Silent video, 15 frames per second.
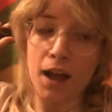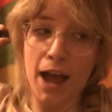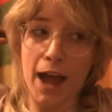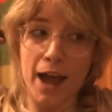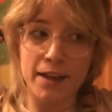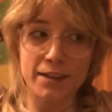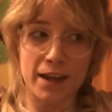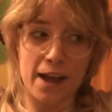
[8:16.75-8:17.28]

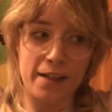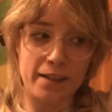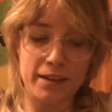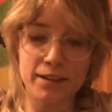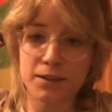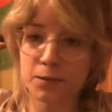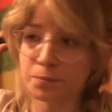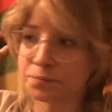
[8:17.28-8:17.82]
Ask
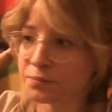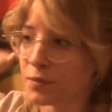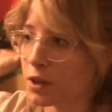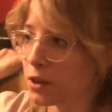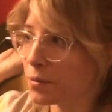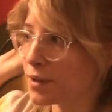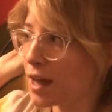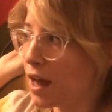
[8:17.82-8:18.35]
Alex.
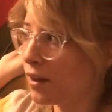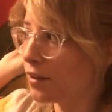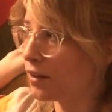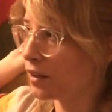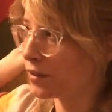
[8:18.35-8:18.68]
He'll be out in the